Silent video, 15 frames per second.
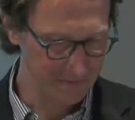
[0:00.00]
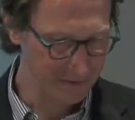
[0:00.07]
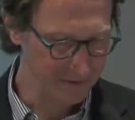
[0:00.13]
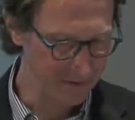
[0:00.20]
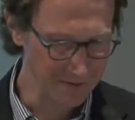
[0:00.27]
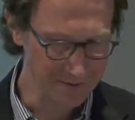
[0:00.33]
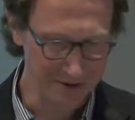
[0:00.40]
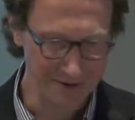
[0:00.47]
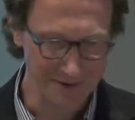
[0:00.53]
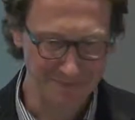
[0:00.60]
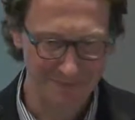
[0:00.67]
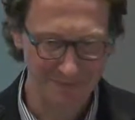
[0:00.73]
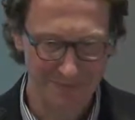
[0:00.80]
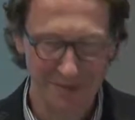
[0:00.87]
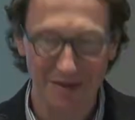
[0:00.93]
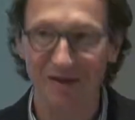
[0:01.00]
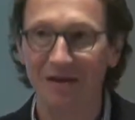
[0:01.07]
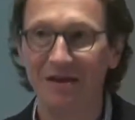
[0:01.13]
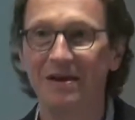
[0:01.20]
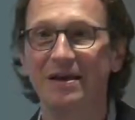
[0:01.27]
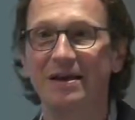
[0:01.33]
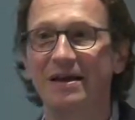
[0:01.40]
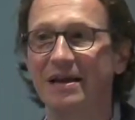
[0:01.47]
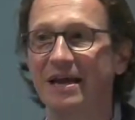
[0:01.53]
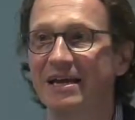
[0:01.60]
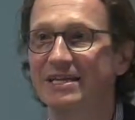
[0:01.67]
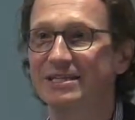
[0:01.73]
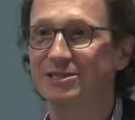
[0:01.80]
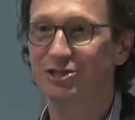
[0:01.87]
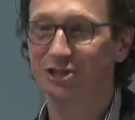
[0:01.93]
Okay.
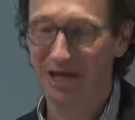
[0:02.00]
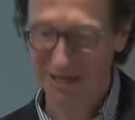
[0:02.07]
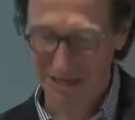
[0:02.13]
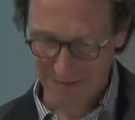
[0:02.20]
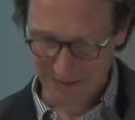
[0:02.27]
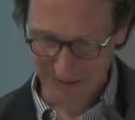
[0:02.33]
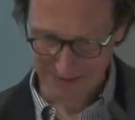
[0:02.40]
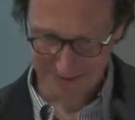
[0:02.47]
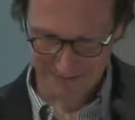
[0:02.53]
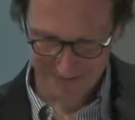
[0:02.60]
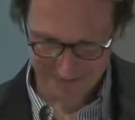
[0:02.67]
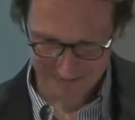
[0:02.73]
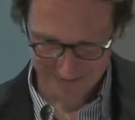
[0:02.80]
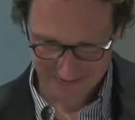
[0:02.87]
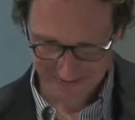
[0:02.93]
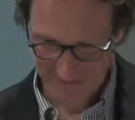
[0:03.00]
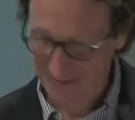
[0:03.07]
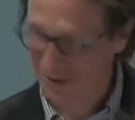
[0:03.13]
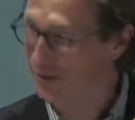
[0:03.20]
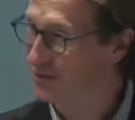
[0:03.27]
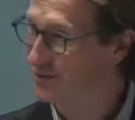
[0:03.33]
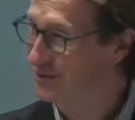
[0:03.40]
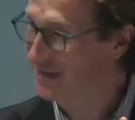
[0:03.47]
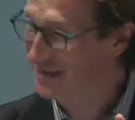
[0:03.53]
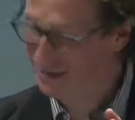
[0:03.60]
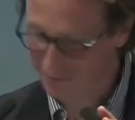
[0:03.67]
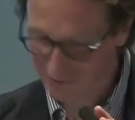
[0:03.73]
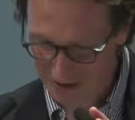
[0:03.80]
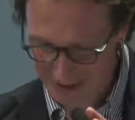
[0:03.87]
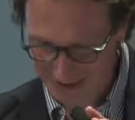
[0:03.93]
Ladies and gentlemen, also dear
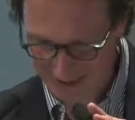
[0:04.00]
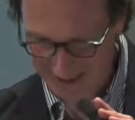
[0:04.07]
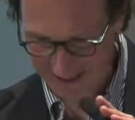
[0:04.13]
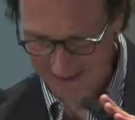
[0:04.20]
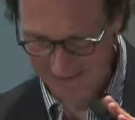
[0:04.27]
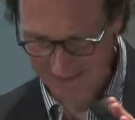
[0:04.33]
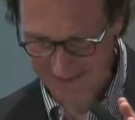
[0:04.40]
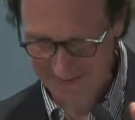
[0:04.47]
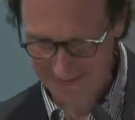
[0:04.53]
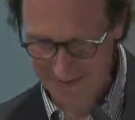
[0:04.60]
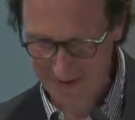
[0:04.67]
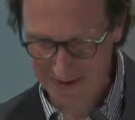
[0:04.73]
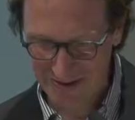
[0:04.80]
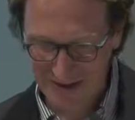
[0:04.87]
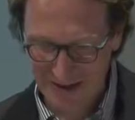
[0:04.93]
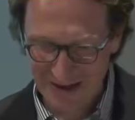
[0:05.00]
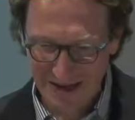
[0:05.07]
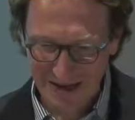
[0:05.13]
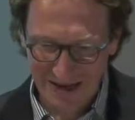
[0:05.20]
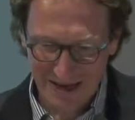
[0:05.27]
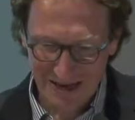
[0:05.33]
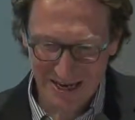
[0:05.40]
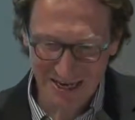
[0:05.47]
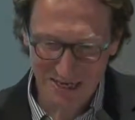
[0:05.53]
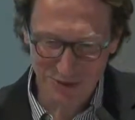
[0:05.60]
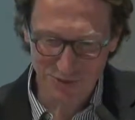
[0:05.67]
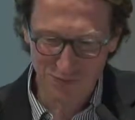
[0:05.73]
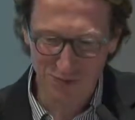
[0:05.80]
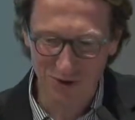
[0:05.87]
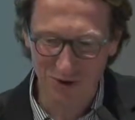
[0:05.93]
friends, it is
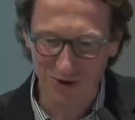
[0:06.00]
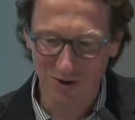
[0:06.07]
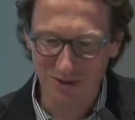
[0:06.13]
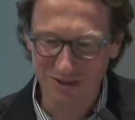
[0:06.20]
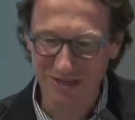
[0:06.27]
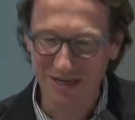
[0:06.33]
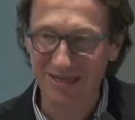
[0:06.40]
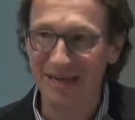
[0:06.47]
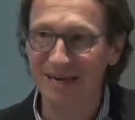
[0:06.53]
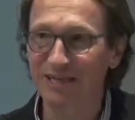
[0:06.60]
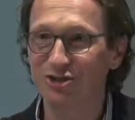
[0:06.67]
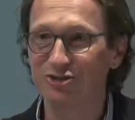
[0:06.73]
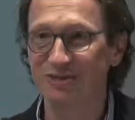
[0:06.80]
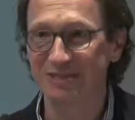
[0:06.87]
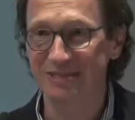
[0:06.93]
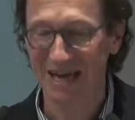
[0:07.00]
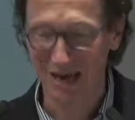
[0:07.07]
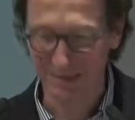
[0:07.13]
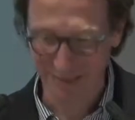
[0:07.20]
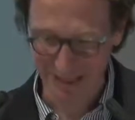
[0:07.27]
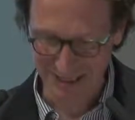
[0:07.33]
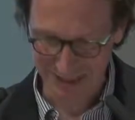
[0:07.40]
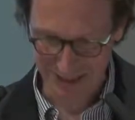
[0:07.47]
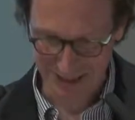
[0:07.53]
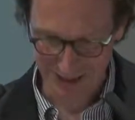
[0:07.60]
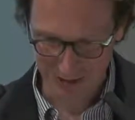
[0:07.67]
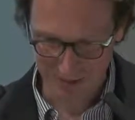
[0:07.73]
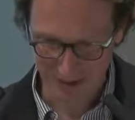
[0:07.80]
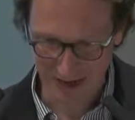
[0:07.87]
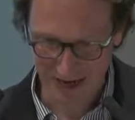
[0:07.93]
of course a dangerous habit
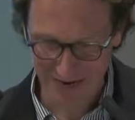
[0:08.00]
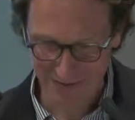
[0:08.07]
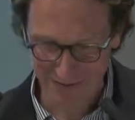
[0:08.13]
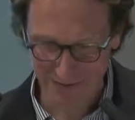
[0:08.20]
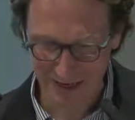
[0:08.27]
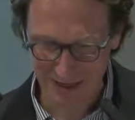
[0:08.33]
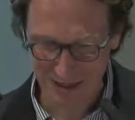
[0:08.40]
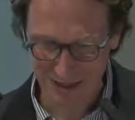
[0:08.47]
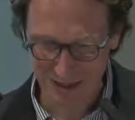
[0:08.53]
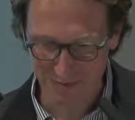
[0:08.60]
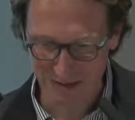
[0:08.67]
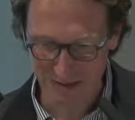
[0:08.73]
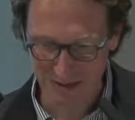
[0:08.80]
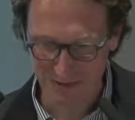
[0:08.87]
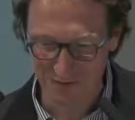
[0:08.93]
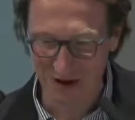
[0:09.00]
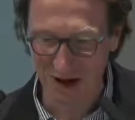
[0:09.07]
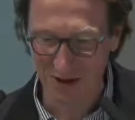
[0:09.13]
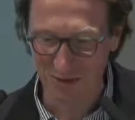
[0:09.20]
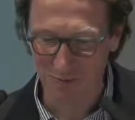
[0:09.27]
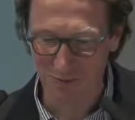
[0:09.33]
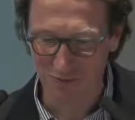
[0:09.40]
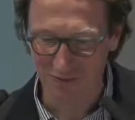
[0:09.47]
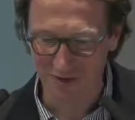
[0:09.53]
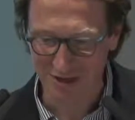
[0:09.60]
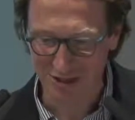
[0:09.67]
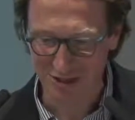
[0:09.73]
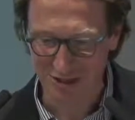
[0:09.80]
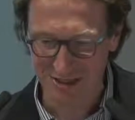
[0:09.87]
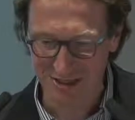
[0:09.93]
to play with instruments of other
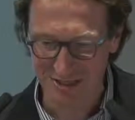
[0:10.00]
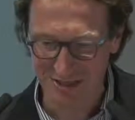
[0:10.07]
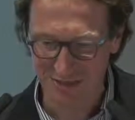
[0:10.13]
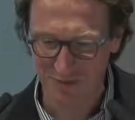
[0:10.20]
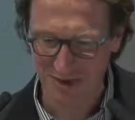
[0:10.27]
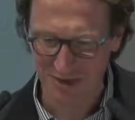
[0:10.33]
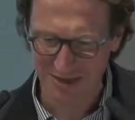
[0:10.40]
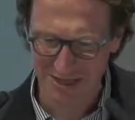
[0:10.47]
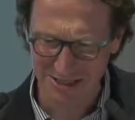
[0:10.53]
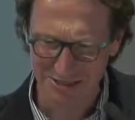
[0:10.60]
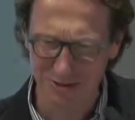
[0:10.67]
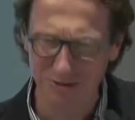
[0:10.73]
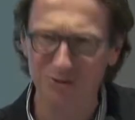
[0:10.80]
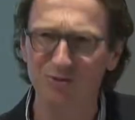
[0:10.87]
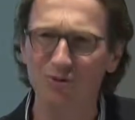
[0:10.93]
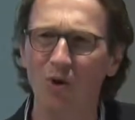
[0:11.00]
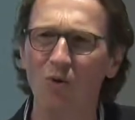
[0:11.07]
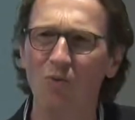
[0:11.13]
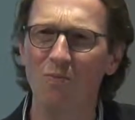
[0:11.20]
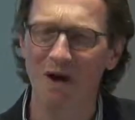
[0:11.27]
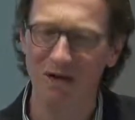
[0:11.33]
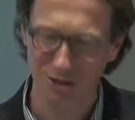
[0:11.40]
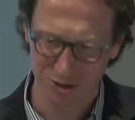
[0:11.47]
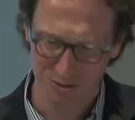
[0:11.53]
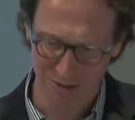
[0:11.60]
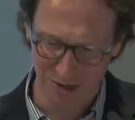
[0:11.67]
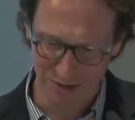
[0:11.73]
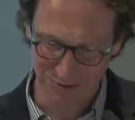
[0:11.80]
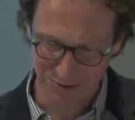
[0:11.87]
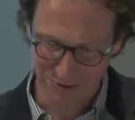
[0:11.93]
professions that one does not know much
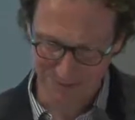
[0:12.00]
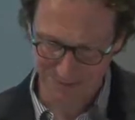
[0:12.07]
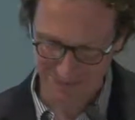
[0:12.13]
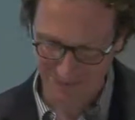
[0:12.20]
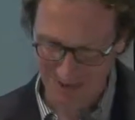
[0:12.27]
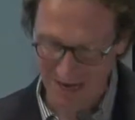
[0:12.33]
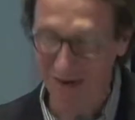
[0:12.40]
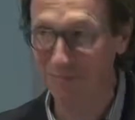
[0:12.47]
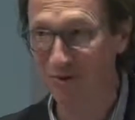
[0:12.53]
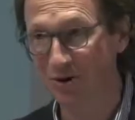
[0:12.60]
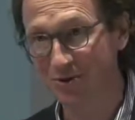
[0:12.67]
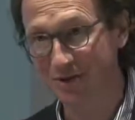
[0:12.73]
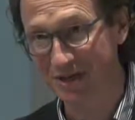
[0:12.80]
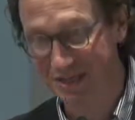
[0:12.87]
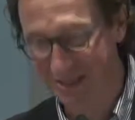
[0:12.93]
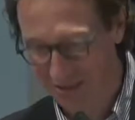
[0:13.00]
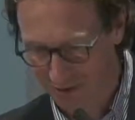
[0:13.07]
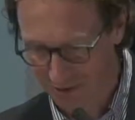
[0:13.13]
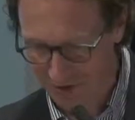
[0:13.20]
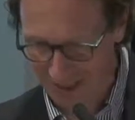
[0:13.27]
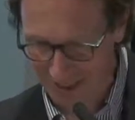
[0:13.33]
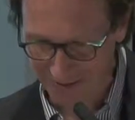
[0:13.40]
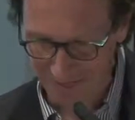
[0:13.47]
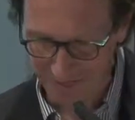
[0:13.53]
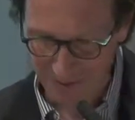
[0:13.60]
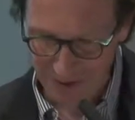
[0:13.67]
about. I'm not a historian.